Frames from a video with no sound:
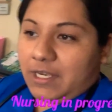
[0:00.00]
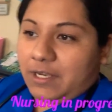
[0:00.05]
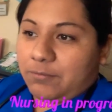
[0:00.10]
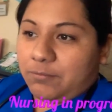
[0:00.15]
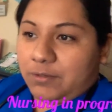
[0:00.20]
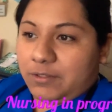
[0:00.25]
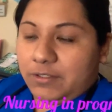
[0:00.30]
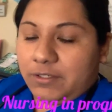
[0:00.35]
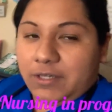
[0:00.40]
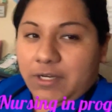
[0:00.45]
I
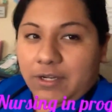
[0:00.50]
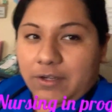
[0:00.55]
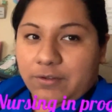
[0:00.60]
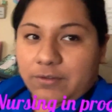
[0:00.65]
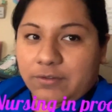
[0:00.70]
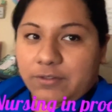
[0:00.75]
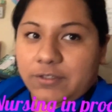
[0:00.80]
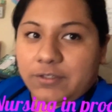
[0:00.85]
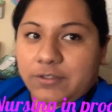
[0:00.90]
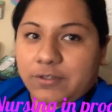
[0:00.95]
wonder
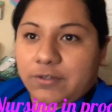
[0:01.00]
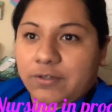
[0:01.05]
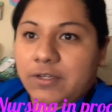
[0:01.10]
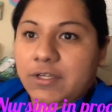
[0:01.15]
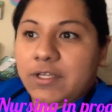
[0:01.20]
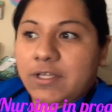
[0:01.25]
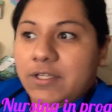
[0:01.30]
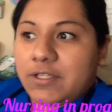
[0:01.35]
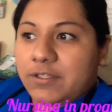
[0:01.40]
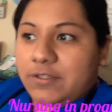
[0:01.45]
how, you know,
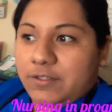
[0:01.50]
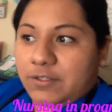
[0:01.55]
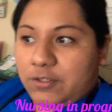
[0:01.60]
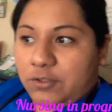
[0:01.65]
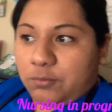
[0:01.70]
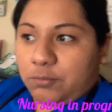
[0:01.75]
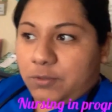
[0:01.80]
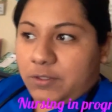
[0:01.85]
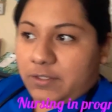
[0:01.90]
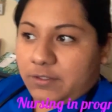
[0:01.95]

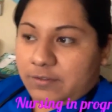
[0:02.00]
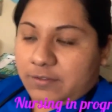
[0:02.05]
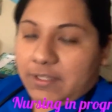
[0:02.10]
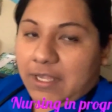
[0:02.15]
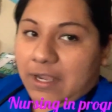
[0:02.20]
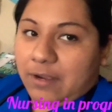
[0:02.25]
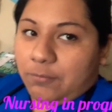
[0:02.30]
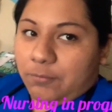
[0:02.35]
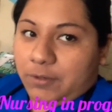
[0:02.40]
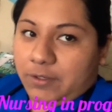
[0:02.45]
this works,
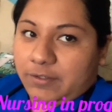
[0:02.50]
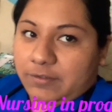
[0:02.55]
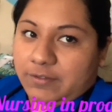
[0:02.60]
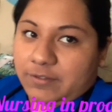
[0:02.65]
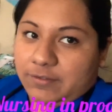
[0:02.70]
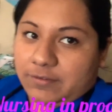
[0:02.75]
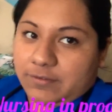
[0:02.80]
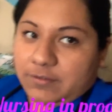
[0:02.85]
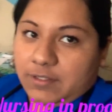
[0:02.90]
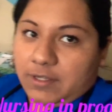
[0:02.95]
that works,
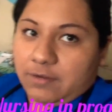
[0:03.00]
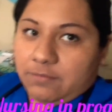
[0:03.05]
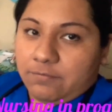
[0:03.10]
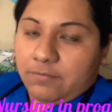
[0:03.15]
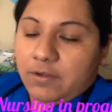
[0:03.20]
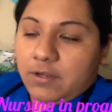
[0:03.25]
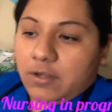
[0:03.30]
and stuff.